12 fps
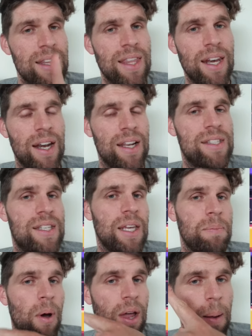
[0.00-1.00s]
than it is to
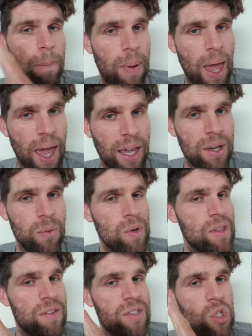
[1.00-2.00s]
buy a pack with